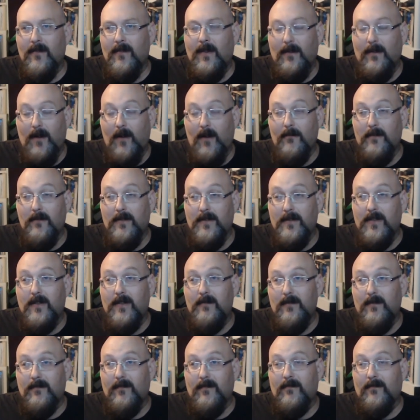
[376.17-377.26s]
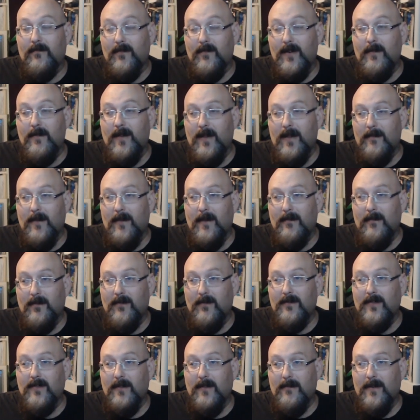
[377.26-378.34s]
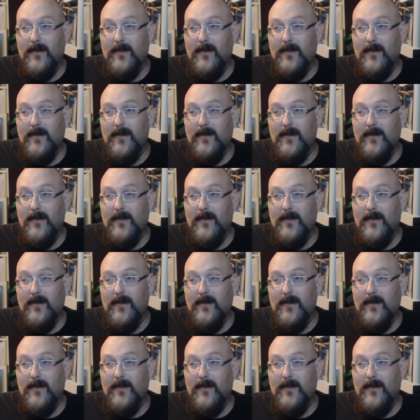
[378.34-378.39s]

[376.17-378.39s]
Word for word: He offered it to me for free. But I had to pay him a little something.